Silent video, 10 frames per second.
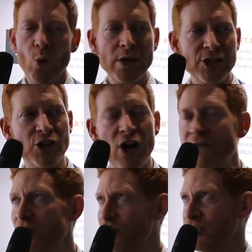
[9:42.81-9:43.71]
We
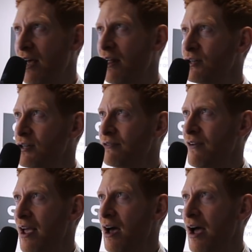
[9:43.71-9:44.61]
solve those challenges of
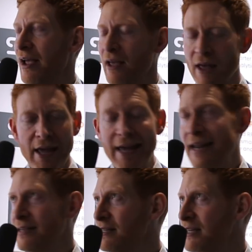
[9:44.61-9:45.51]
AI. It
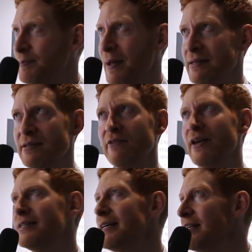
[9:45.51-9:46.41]
isn't expensive,
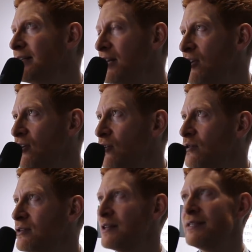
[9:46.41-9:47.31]
it's easy to
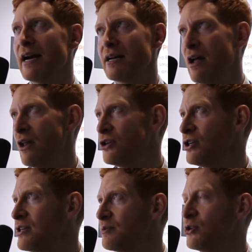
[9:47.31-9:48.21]
use, the
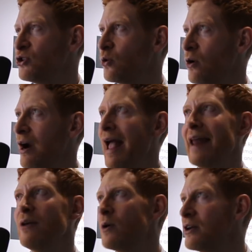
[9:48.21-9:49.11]
technology is mature,
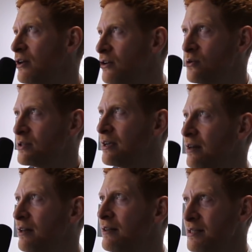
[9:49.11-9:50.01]
anyone can use
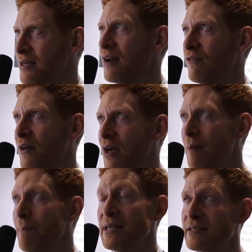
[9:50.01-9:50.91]
it, these kind of
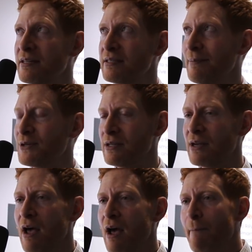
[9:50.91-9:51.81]
misconceptions,
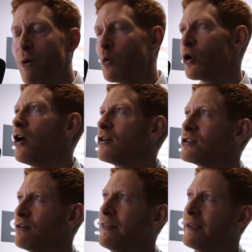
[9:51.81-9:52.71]
but we're
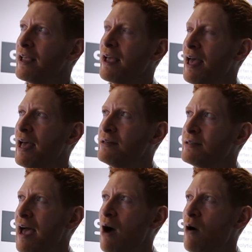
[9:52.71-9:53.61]
also thinking ahead
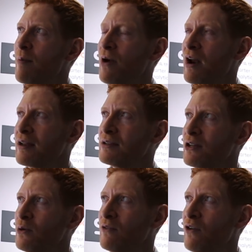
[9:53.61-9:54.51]
to how our product is
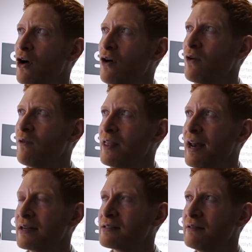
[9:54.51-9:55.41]
going to evolve over the
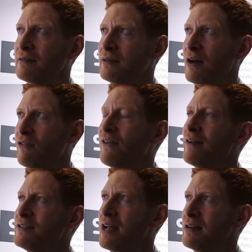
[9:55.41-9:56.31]
next, you know,
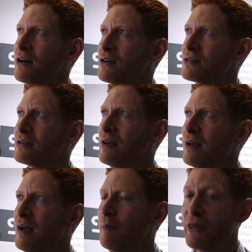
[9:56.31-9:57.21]
5, 10 years.
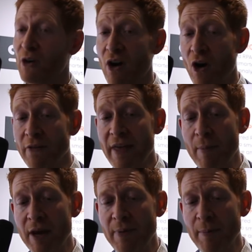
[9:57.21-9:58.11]
But there aren't that
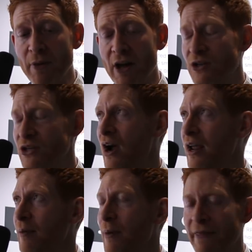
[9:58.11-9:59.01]
many people that are
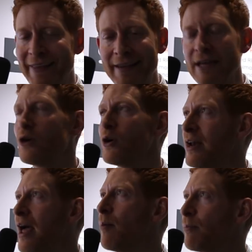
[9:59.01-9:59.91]
talking about the here and
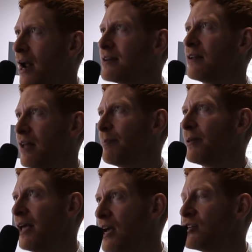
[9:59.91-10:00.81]
now practical
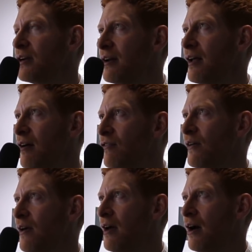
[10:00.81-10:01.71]
application
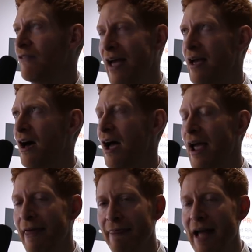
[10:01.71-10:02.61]
of AI,
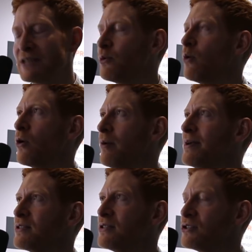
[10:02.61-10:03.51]
and that's what we're in
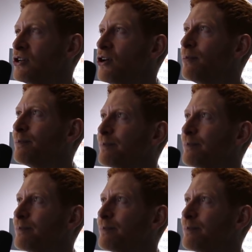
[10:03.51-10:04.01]
business to do.